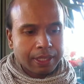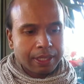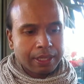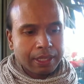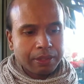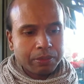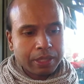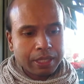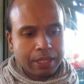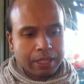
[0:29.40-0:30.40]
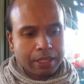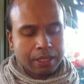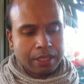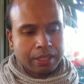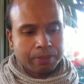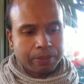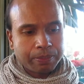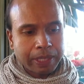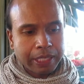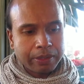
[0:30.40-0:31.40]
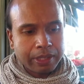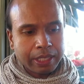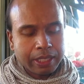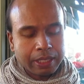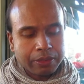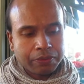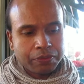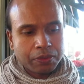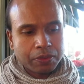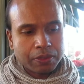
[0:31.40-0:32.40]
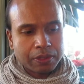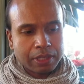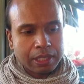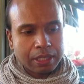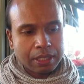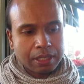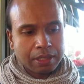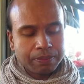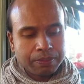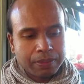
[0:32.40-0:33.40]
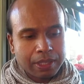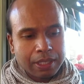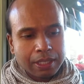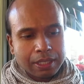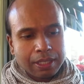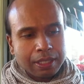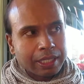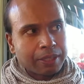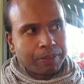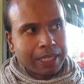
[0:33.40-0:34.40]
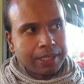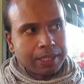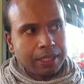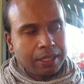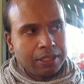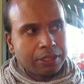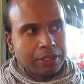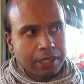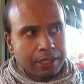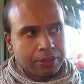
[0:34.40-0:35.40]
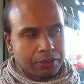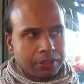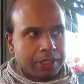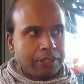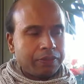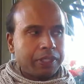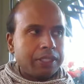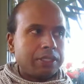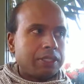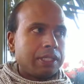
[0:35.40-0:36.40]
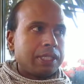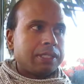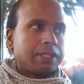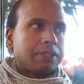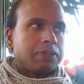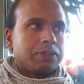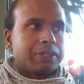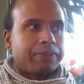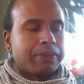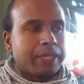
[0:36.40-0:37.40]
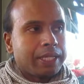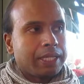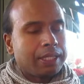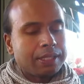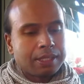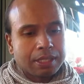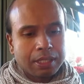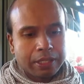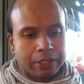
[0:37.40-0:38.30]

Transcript: the thing with uh, preparing for um, like a magazine journalist or a TV journalist or something is